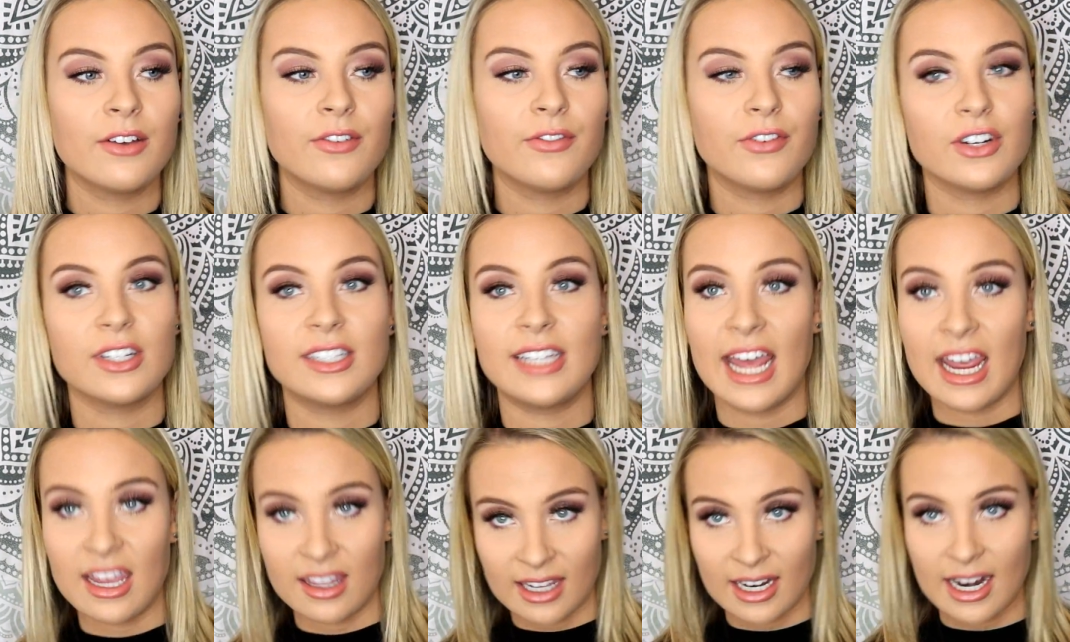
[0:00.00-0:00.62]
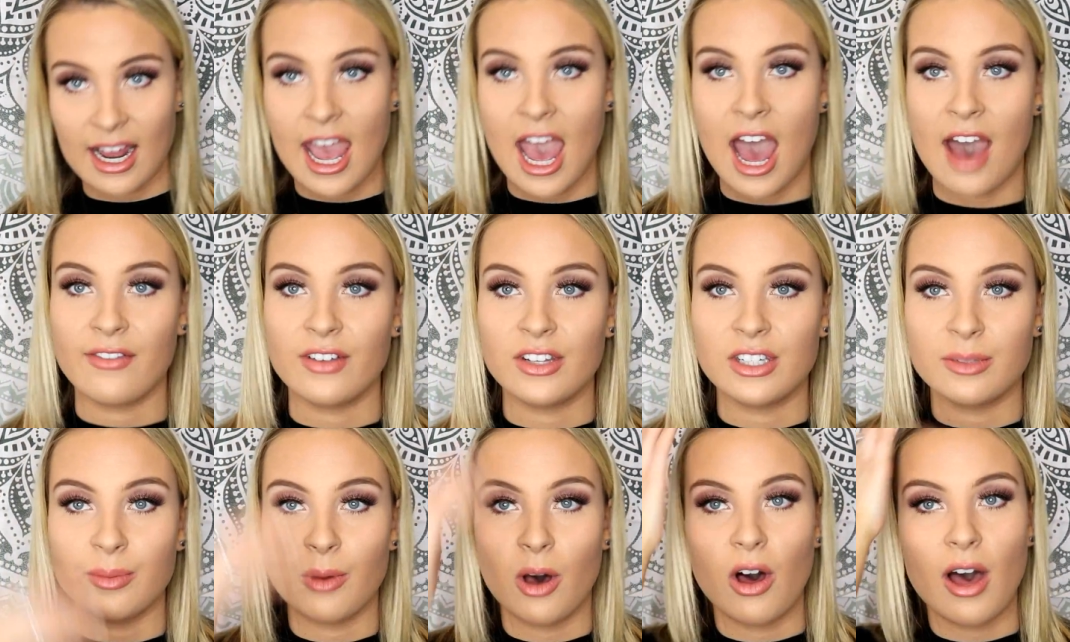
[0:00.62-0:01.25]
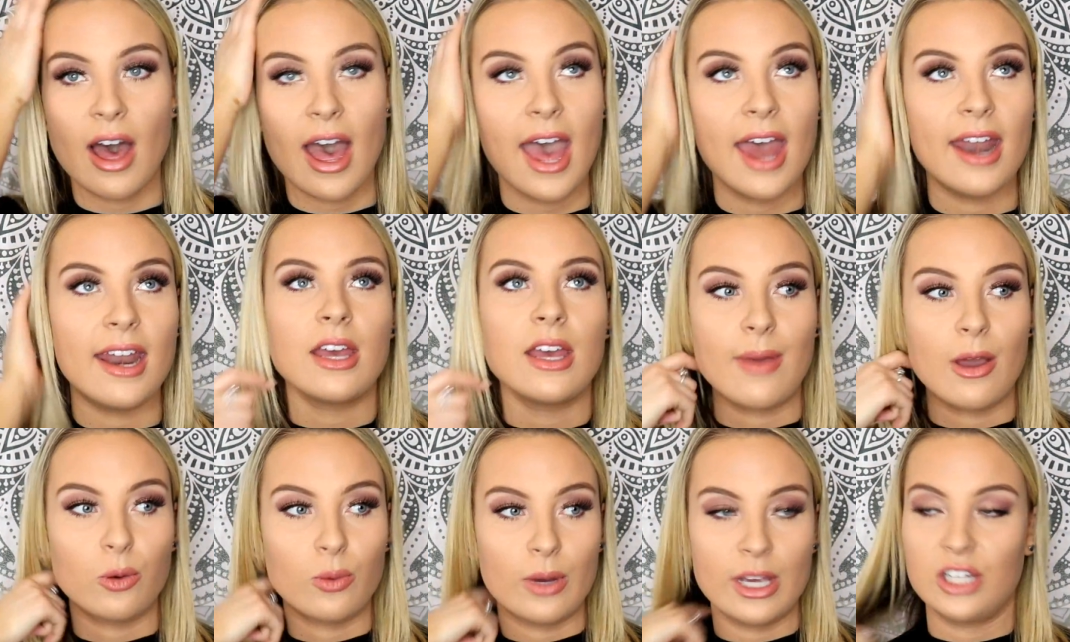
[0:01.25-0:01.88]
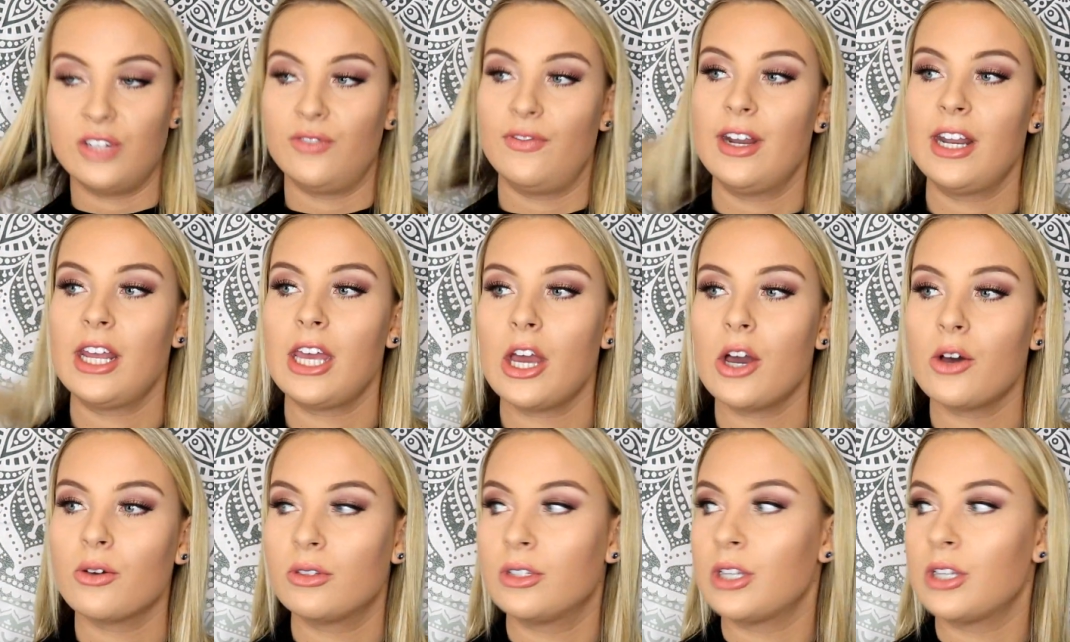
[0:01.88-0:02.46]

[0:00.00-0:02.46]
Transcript: for saying that I have a small head in my Wish video.